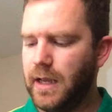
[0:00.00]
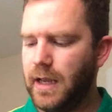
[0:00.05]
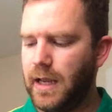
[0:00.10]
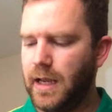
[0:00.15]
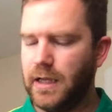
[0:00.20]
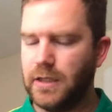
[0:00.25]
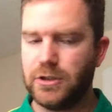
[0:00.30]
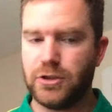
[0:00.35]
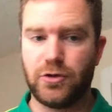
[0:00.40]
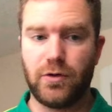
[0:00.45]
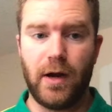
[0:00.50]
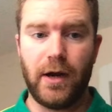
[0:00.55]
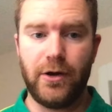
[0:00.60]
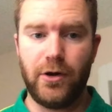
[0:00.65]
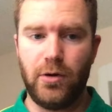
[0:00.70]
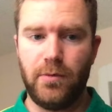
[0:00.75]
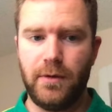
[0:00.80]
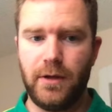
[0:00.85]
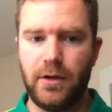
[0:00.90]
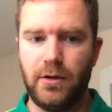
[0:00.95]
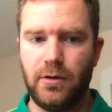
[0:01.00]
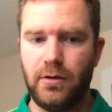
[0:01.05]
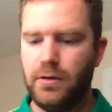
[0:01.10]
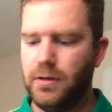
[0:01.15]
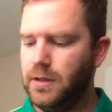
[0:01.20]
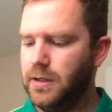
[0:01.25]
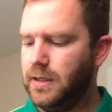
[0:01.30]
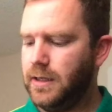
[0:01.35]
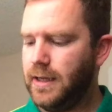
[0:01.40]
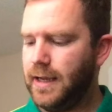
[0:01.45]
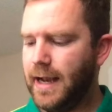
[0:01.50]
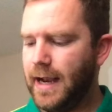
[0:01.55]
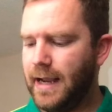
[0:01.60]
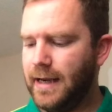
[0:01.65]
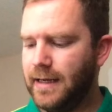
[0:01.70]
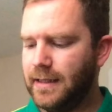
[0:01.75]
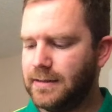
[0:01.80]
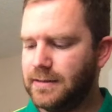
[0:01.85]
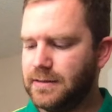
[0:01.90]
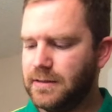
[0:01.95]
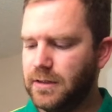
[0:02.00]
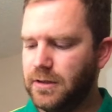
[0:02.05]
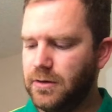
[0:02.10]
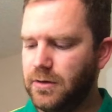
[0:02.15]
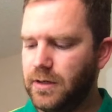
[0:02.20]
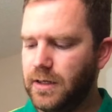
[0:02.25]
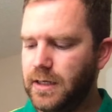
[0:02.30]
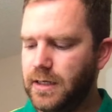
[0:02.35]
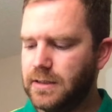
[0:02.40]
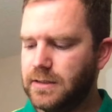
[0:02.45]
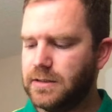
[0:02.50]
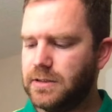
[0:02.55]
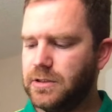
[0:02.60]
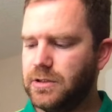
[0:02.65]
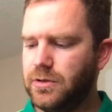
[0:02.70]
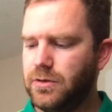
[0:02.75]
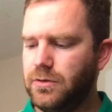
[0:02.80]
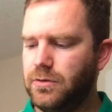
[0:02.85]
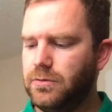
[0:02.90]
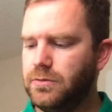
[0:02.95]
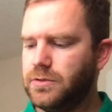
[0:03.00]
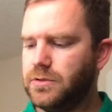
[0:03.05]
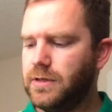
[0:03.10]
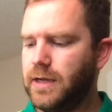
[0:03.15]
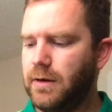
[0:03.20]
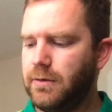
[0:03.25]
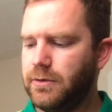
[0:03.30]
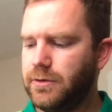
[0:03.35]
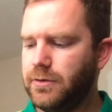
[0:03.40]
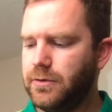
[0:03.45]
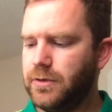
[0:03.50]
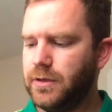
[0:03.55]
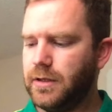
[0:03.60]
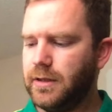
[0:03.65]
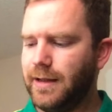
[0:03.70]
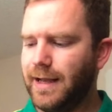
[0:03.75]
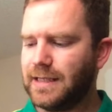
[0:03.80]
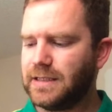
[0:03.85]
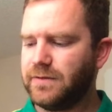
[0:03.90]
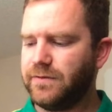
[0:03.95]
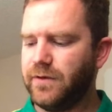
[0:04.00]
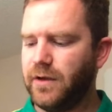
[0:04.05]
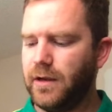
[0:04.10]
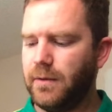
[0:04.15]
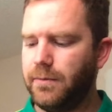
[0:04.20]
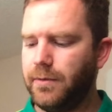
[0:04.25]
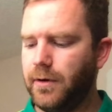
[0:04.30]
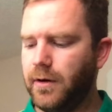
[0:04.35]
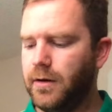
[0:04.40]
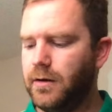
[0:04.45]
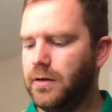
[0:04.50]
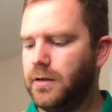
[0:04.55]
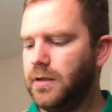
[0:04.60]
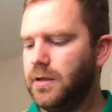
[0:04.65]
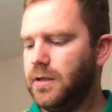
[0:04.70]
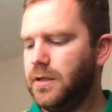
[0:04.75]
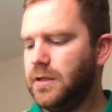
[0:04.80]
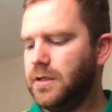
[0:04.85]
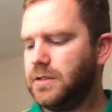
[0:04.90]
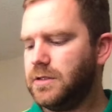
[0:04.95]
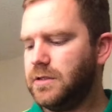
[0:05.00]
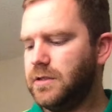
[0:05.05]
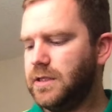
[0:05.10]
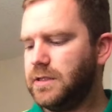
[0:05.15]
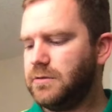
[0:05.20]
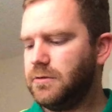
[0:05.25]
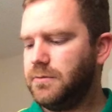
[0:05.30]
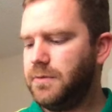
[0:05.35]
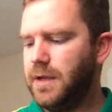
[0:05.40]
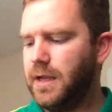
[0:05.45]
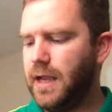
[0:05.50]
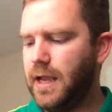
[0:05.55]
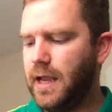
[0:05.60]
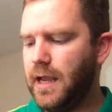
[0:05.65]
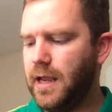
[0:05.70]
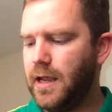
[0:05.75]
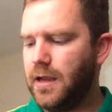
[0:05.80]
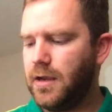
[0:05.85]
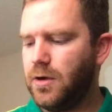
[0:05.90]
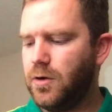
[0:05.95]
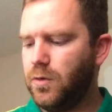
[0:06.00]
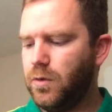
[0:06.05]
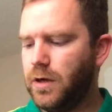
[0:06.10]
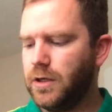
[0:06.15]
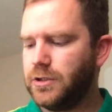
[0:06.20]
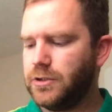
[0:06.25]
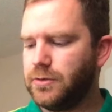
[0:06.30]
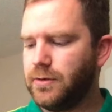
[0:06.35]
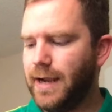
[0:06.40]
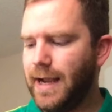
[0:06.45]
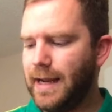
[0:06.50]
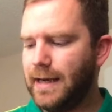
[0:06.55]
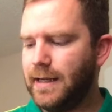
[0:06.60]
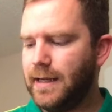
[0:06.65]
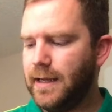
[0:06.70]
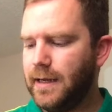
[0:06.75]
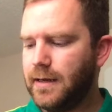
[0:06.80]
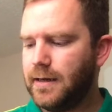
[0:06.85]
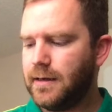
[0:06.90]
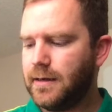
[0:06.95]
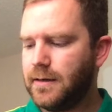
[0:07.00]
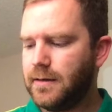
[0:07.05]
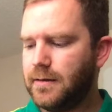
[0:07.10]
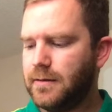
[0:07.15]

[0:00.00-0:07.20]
a trinomial, and its degree is 2. So now we're doing the classifying part. So this would be a quadratic,